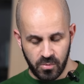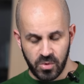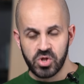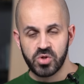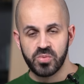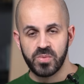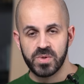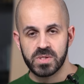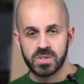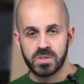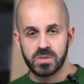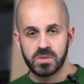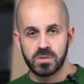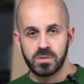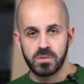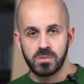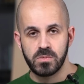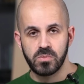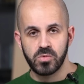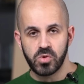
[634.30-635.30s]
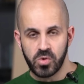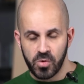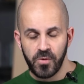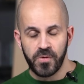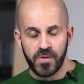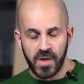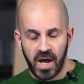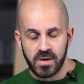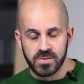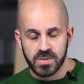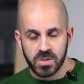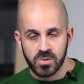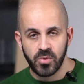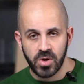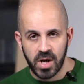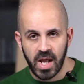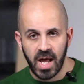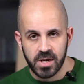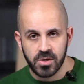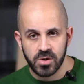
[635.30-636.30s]
which was
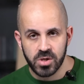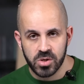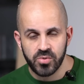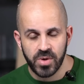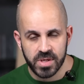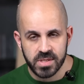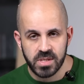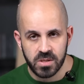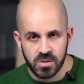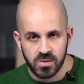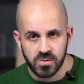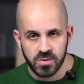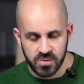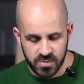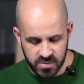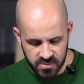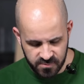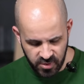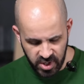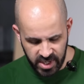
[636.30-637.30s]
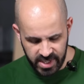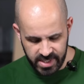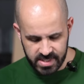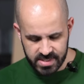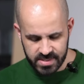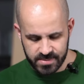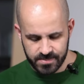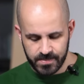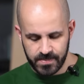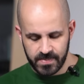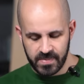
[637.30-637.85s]
2,122 Swiss francs,